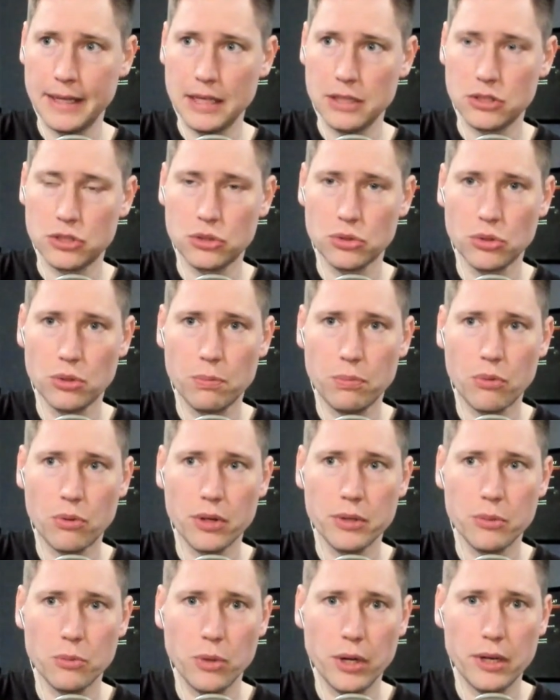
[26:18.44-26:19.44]
Yeah, to or the AMD
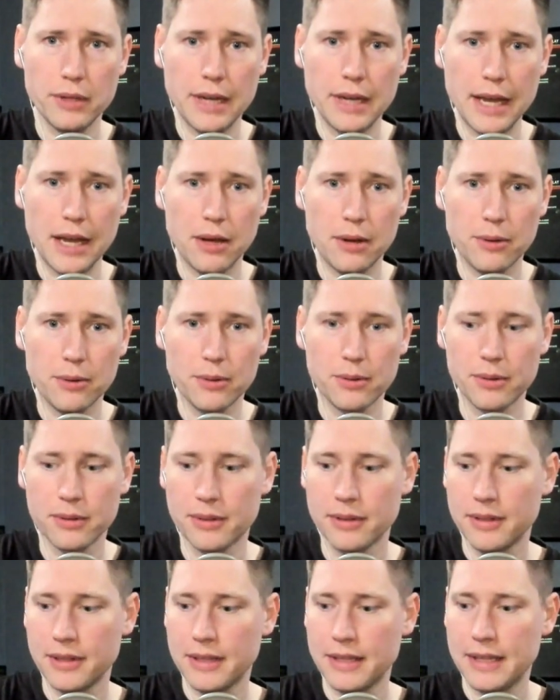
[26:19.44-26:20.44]
point where might now, flat out
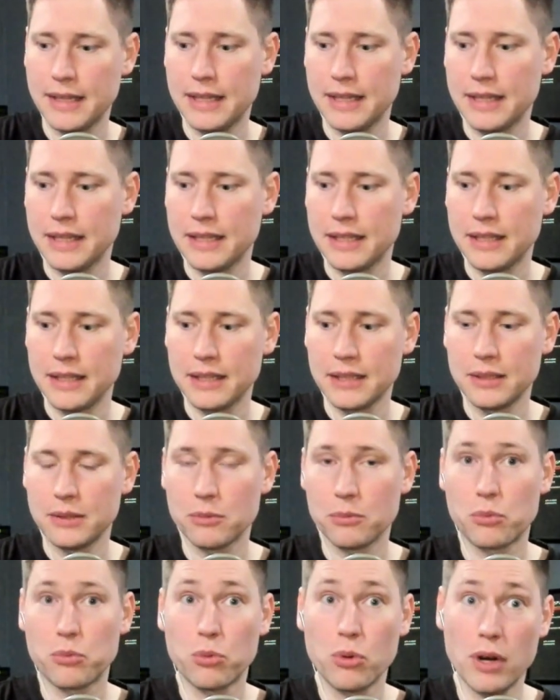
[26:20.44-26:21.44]
disappear.
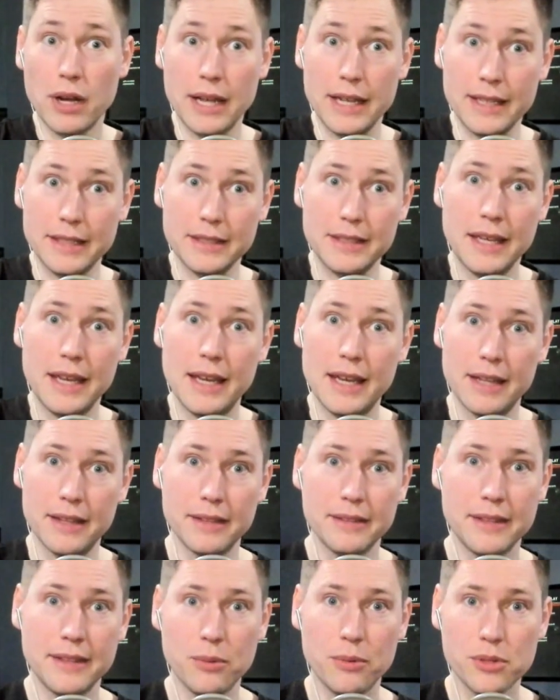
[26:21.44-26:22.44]
Right.
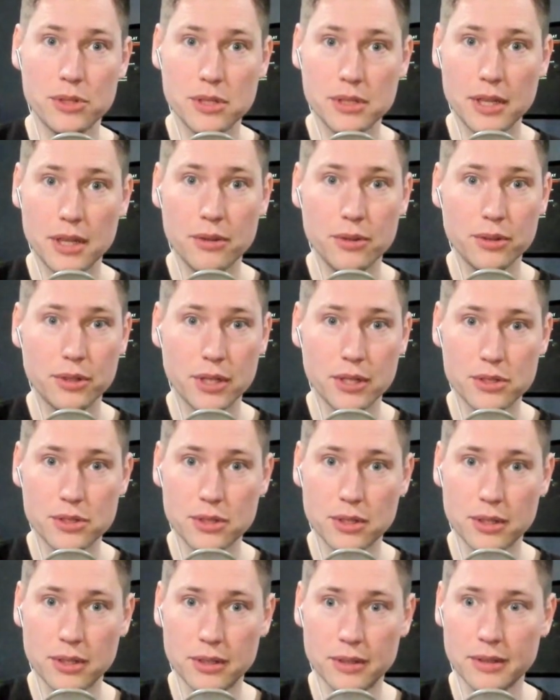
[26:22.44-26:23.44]
Yeah, that was another
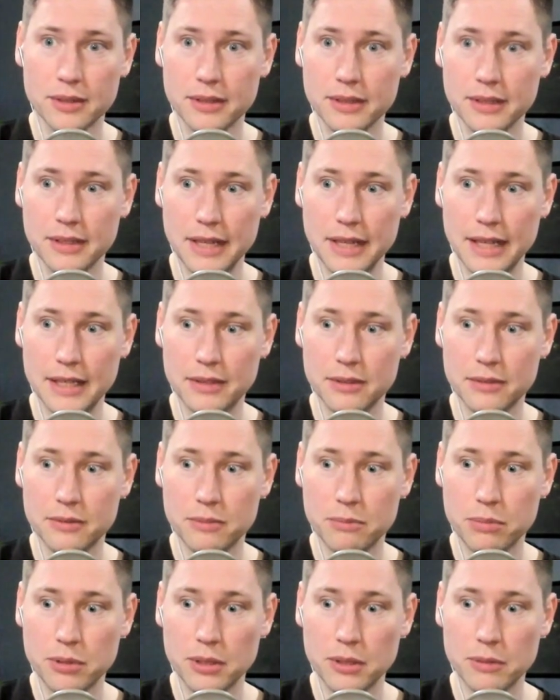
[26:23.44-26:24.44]
concern,
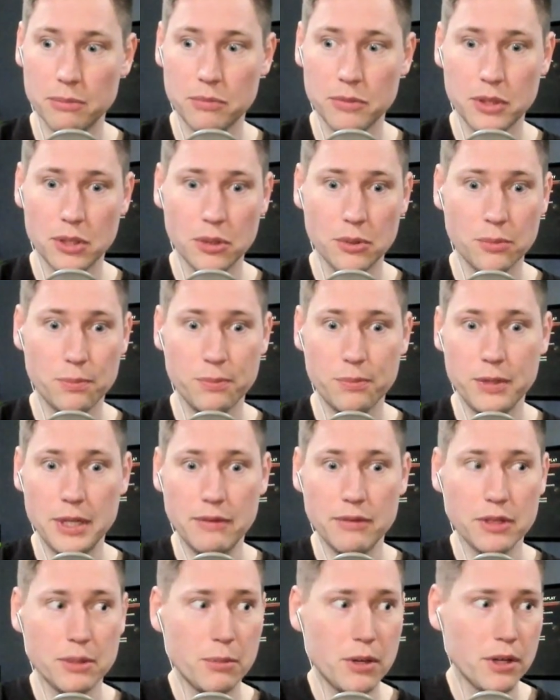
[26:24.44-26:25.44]
and you know,
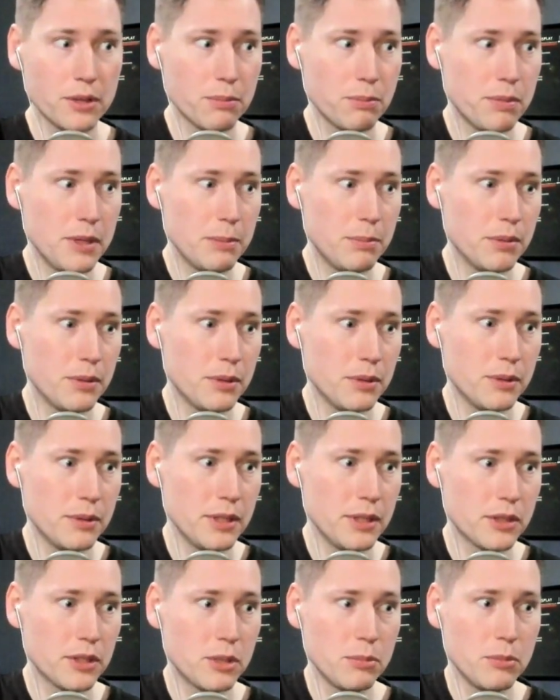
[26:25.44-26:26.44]
even among people
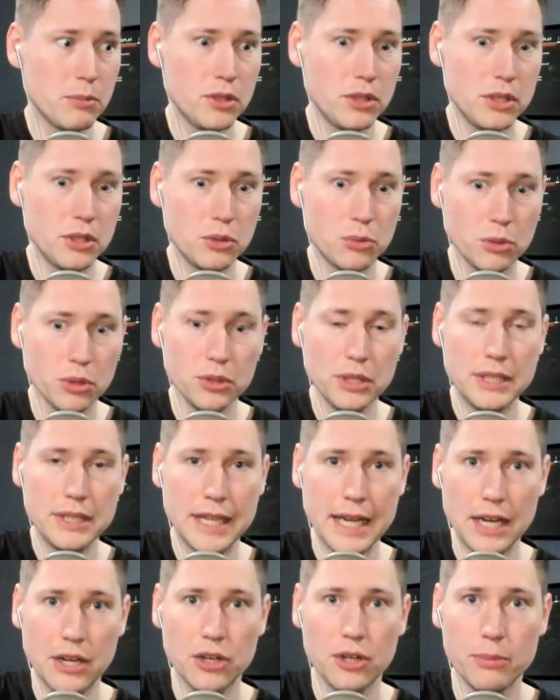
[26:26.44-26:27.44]
in the community who really
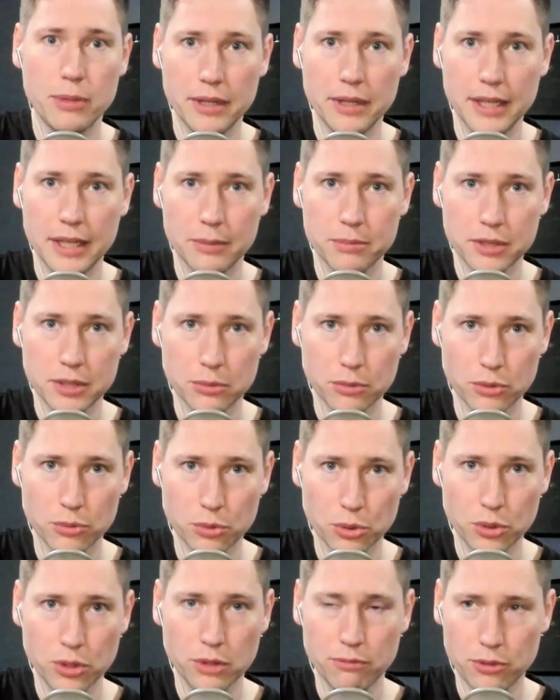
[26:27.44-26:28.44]
care about AMD, were
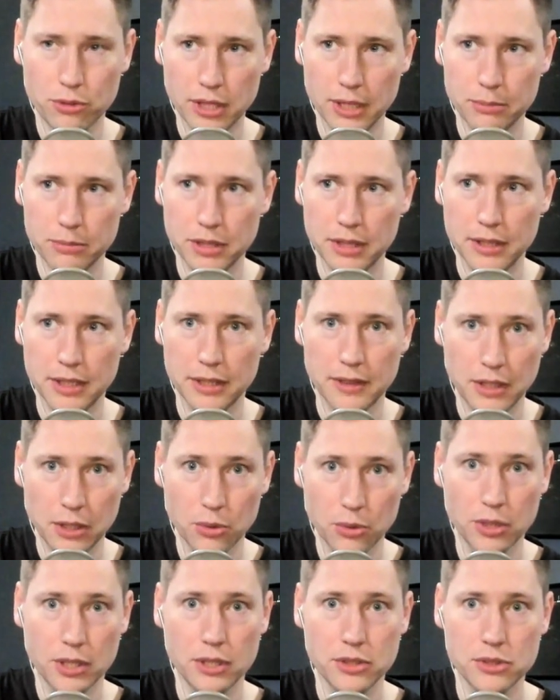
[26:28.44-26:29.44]
rooting for AMD, like they
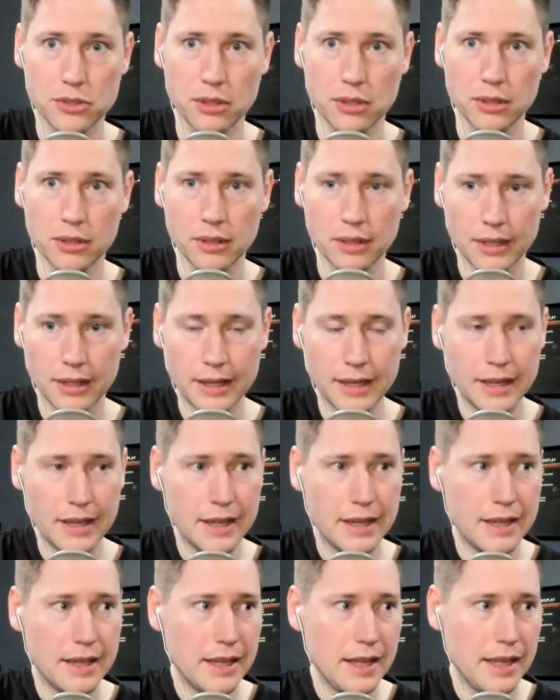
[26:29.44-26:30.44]
were concerned,
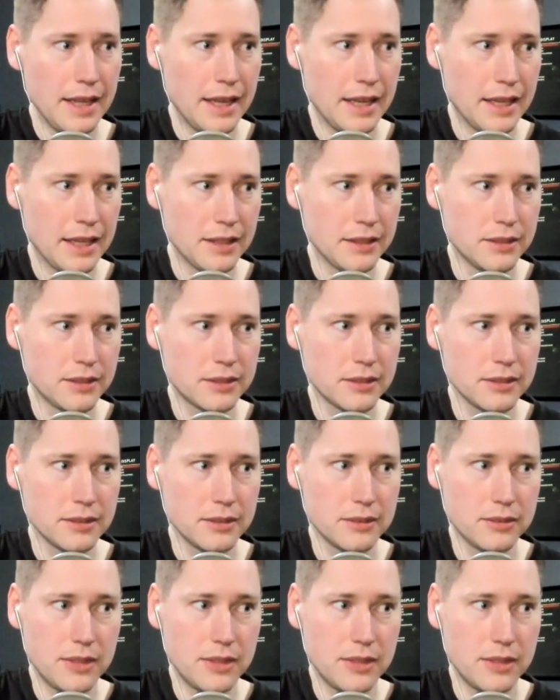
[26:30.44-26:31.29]
and mm-hmm.